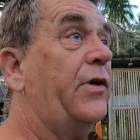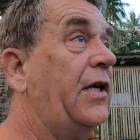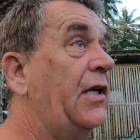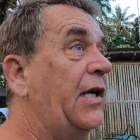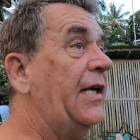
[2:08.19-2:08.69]
if I
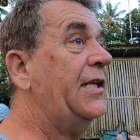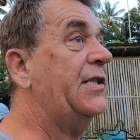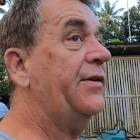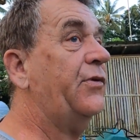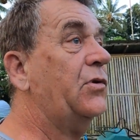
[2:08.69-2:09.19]
get in any
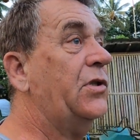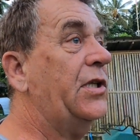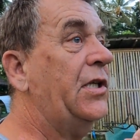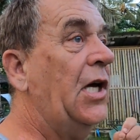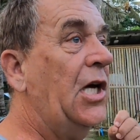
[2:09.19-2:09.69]

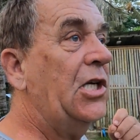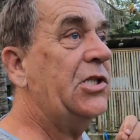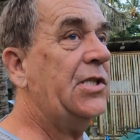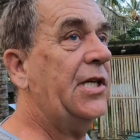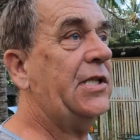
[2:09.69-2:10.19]
difficulty,
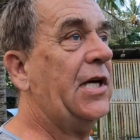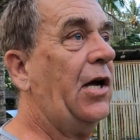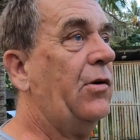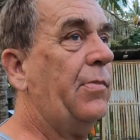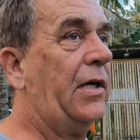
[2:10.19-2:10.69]
just hit the
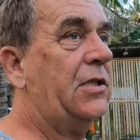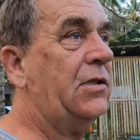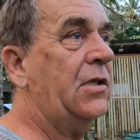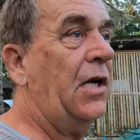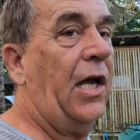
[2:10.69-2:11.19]
home button,
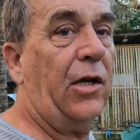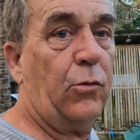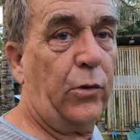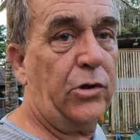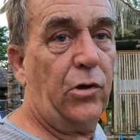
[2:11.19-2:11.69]
and
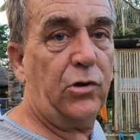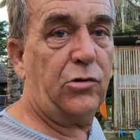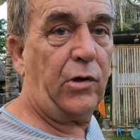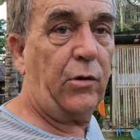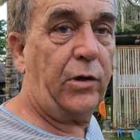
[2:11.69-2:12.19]
it'll return
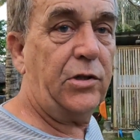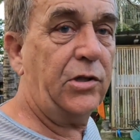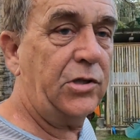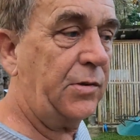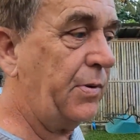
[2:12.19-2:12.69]
straight away to
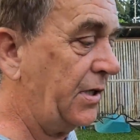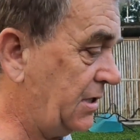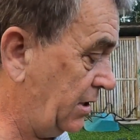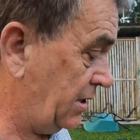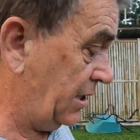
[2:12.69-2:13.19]
the
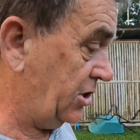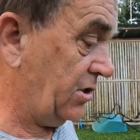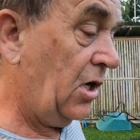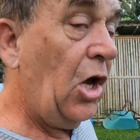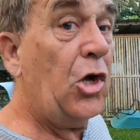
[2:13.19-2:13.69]
GPS location.